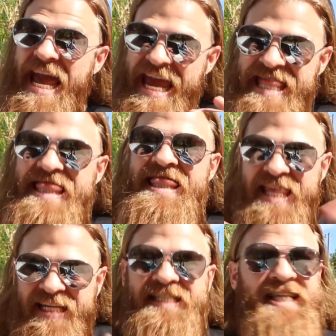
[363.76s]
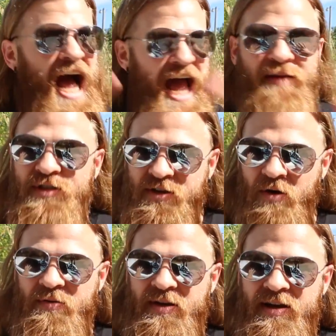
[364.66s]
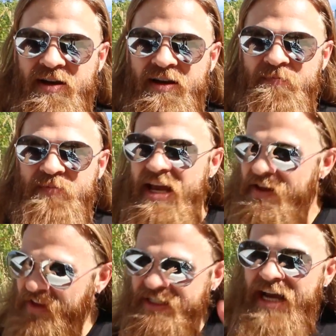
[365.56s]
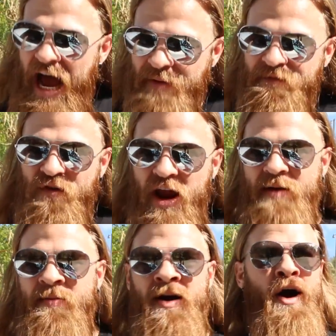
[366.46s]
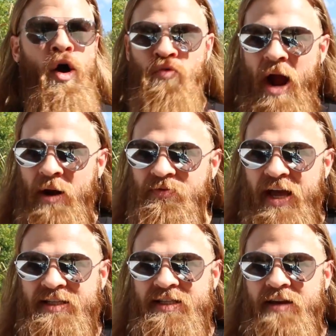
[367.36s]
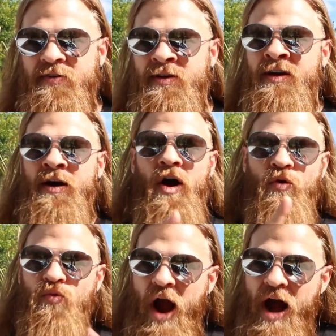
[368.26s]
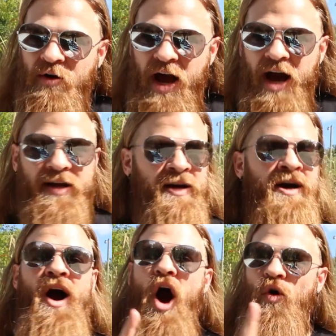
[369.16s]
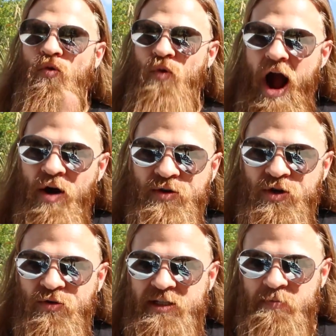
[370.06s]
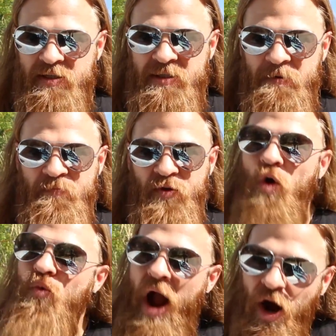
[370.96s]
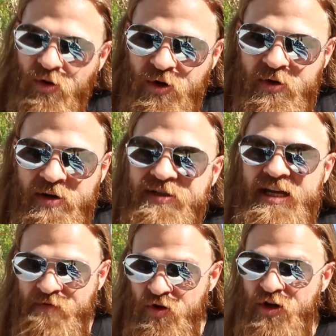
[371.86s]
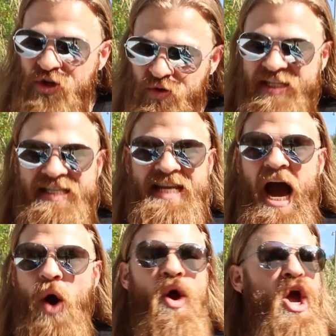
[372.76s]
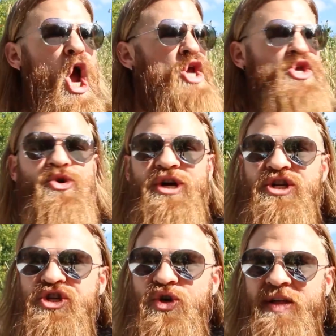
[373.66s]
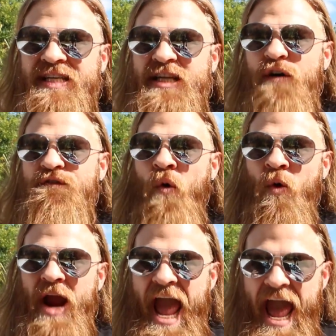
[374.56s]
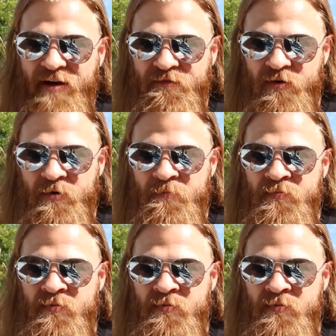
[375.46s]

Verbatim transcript: in this time zone, in this time frame around Thanksgiving, around Hanukkah, around Christmas, around New Year's, if you can do this now, you can do this forever.